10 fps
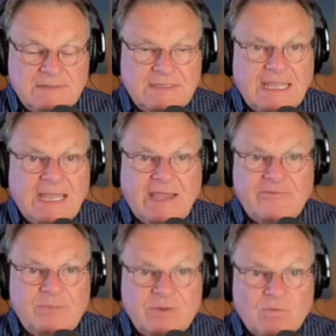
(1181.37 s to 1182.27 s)
They
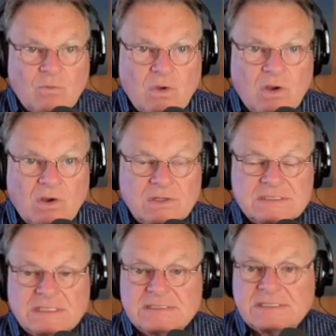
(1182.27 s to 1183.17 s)
have been wrong
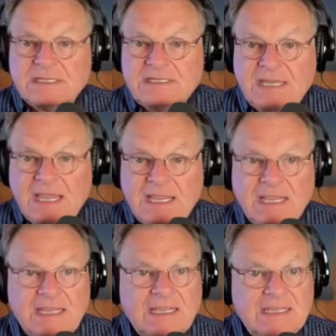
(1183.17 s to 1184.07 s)
since the
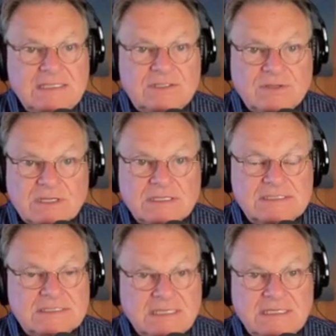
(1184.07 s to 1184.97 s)
day he took a
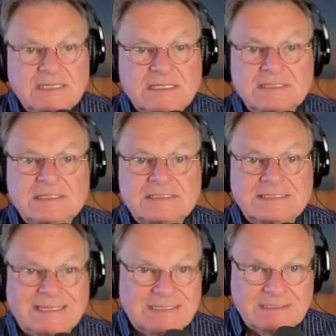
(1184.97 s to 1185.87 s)
seat in the
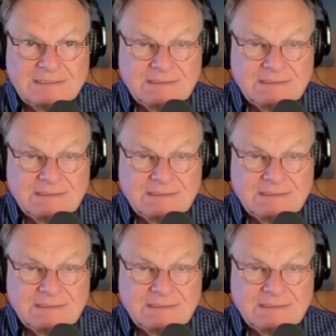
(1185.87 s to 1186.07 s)
Senate.